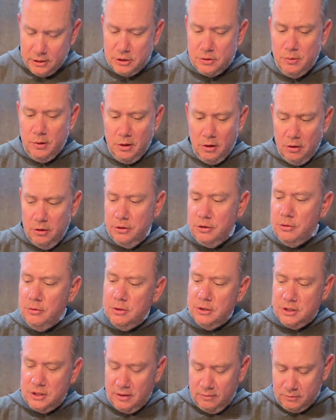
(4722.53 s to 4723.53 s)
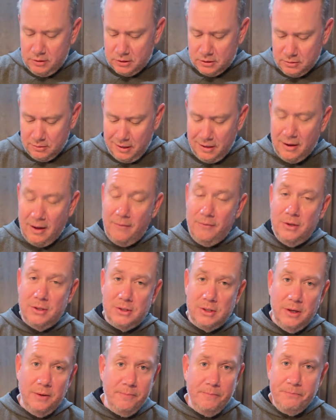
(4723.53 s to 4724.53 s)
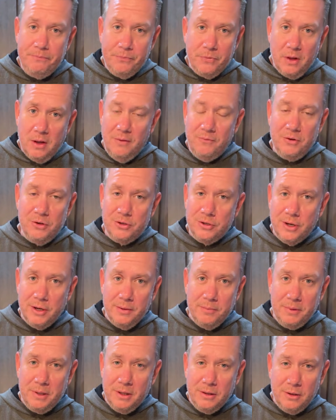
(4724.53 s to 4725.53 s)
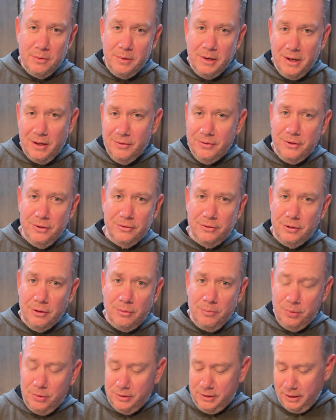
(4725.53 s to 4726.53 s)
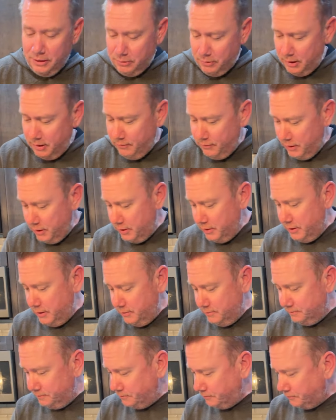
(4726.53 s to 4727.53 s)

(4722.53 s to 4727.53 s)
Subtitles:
So we are doing stuff that's, and obviously, if you're trying to be a little bit healthier, don't put that gravy on there.